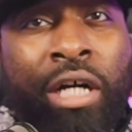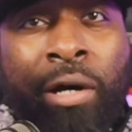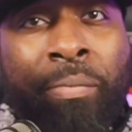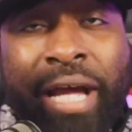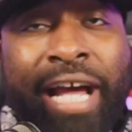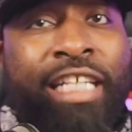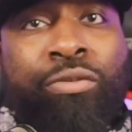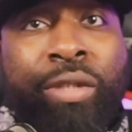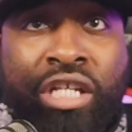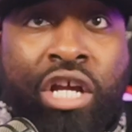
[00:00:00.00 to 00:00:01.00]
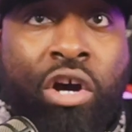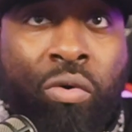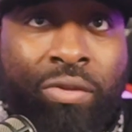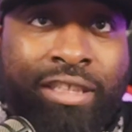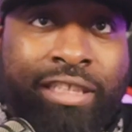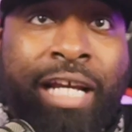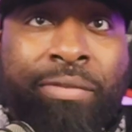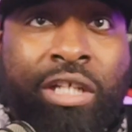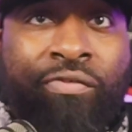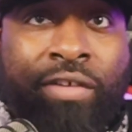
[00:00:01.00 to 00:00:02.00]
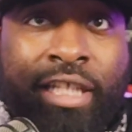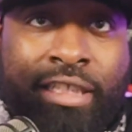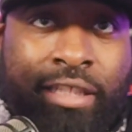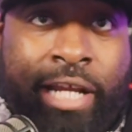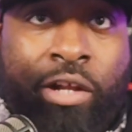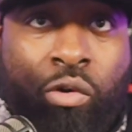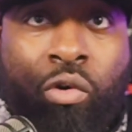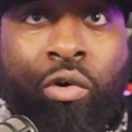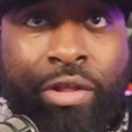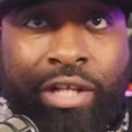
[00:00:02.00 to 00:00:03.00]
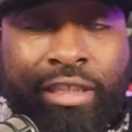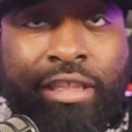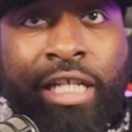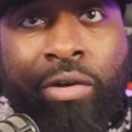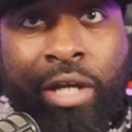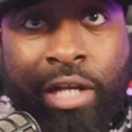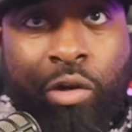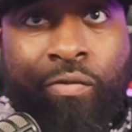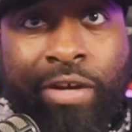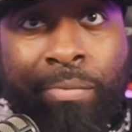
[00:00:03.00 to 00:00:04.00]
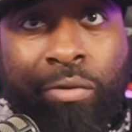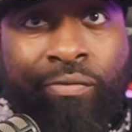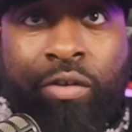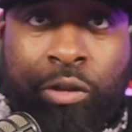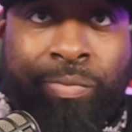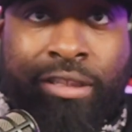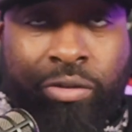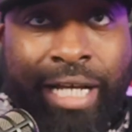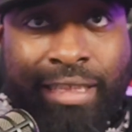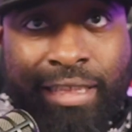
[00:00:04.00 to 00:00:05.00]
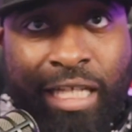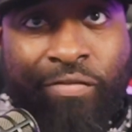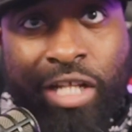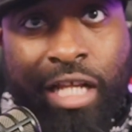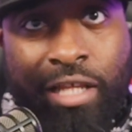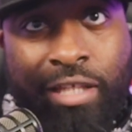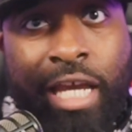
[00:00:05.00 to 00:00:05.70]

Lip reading: As we know, this game is gonna release later on this year in November. Phil Spencer hasn't given that a date.